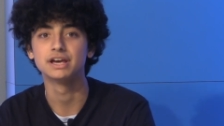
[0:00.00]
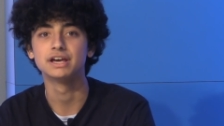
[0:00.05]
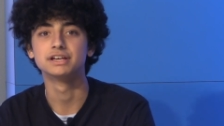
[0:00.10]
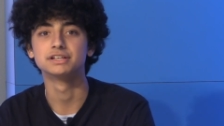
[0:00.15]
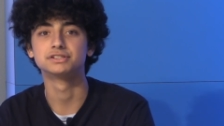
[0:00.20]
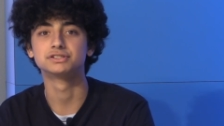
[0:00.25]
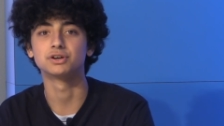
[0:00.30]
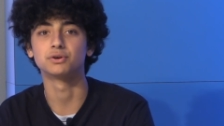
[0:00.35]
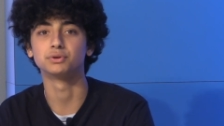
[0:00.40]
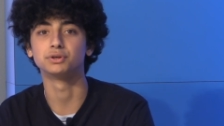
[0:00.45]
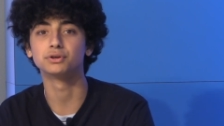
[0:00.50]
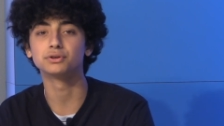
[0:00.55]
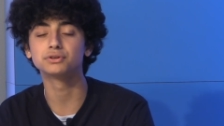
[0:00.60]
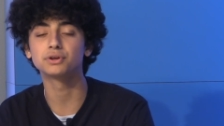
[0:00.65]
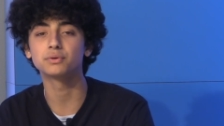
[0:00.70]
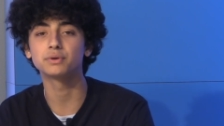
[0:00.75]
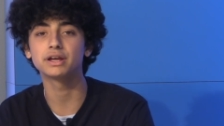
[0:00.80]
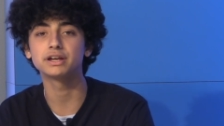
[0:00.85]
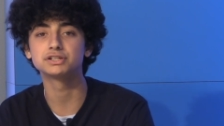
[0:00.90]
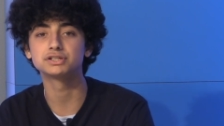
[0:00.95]
So your
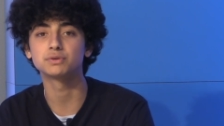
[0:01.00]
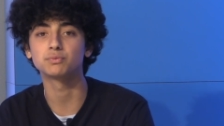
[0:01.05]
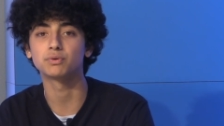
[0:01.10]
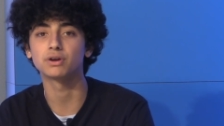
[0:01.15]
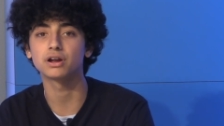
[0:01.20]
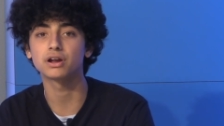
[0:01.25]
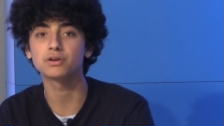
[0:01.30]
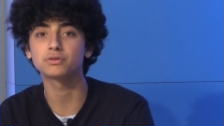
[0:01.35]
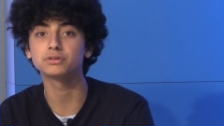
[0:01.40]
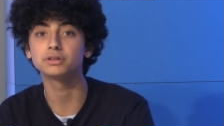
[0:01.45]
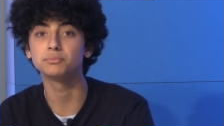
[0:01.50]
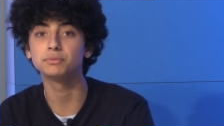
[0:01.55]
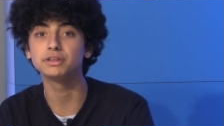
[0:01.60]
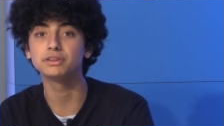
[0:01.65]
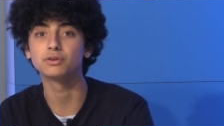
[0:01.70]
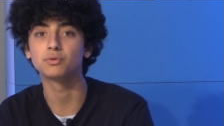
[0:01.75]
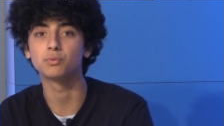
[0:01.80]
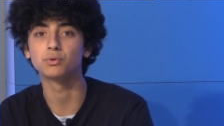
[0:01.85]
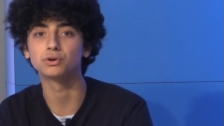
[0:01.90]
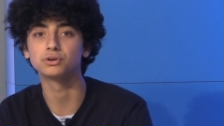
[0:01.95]
donation would not only mean
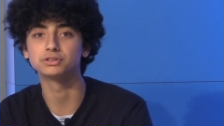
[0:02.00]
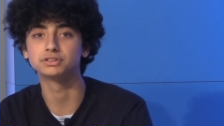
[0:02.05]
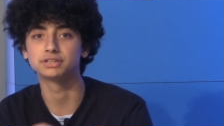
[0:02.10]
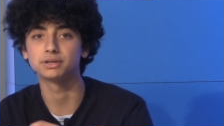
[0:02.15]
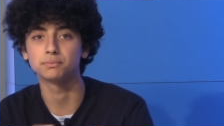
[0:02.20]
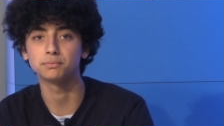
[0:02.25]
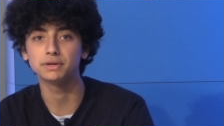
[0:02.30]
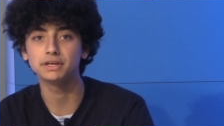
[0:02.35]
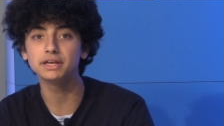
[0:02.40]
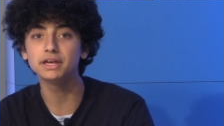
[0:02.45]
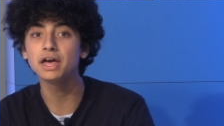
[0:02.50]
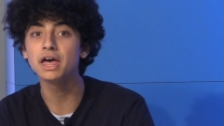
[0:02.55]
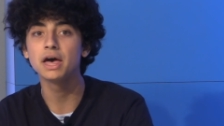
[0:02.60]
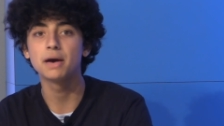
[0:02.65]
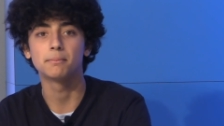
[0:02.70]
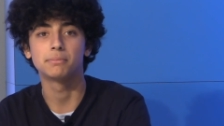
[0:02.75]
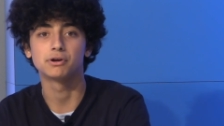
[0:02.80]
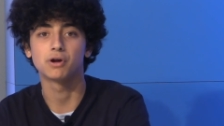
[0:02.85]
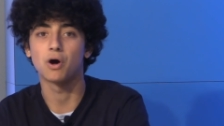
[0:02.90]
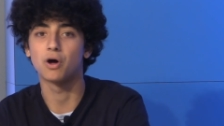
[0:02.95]
the world to me,
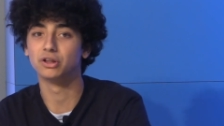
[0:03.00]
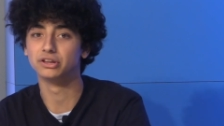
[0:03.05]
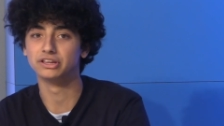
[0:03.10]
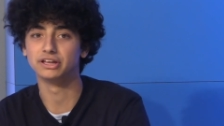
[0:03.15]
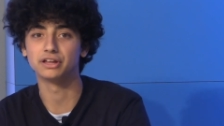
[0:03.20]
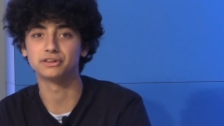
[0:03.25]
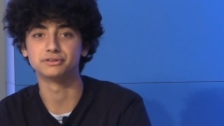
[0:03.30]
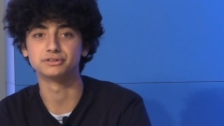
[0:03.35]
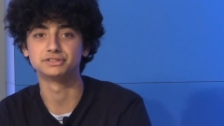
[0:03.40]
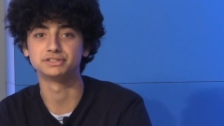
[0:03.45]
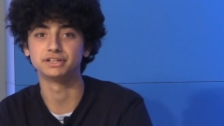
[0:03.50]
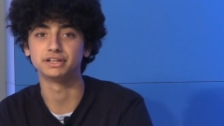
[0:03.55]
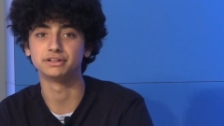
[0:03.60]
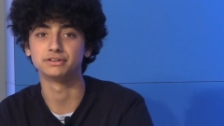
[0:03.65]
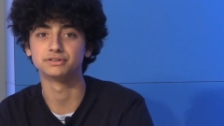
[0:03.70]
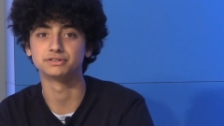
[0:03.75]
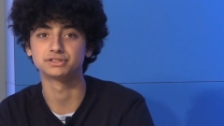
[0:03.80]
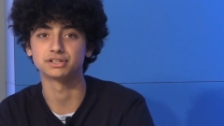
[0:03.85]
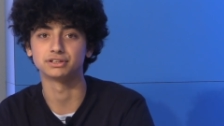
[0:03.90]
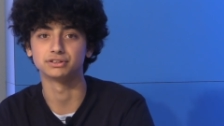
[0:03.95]
but all the other
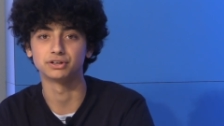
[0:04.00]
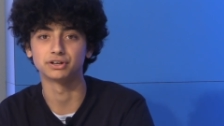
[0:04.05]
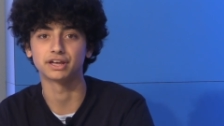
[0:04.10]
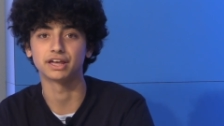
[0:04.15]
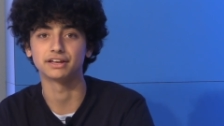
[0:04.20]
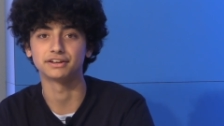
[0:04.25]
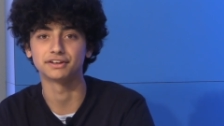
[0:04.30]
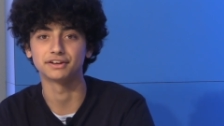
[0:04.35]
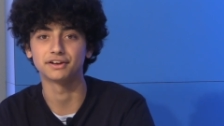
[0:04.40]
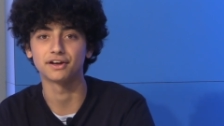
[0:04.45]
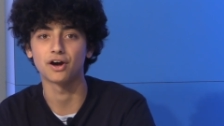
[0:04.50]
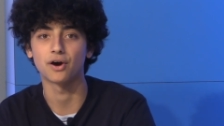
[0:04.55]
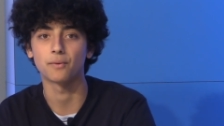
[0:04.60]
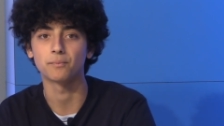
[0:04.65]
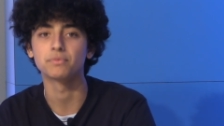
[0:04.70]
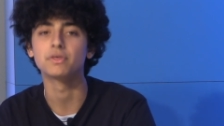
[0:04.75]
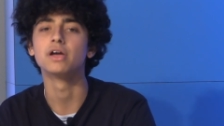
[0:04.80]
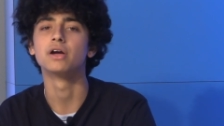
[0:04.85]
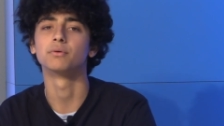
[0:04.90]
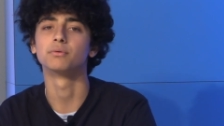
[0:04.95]
seniors looking to go.
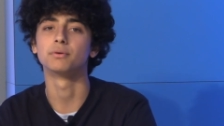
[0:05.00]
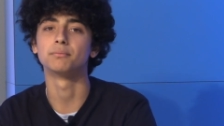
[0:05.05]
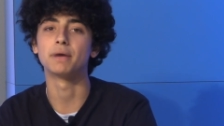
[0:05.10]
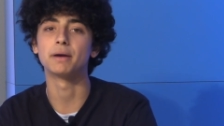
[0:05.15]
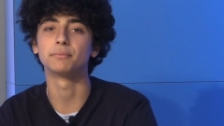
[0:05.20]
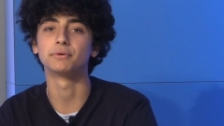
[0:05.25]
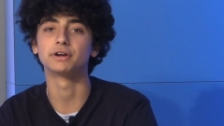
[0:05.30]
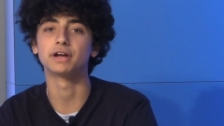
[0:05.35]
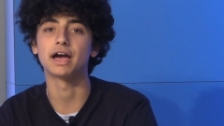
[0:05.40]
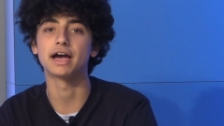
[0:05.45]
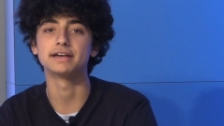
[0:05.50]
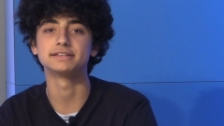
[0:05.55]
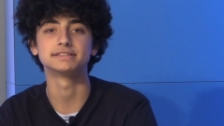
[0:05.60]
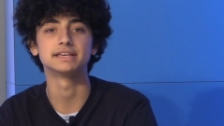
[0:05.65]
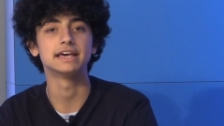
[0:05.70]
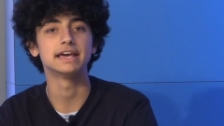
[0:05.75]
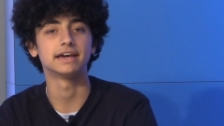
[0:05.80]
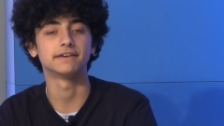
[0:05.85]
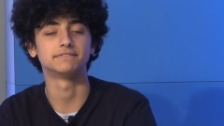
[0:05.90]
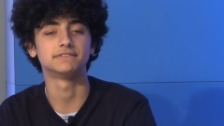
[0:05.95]
Remember, guys,
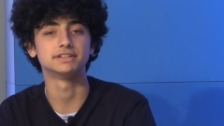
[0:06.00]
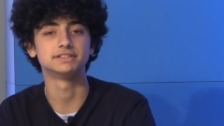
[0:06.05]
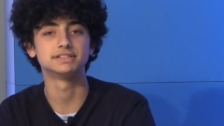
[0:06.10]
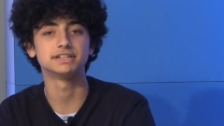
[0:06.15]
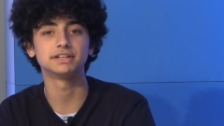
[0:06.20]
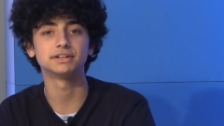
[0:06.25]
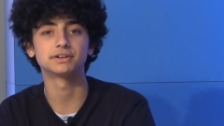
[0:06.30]
if the senior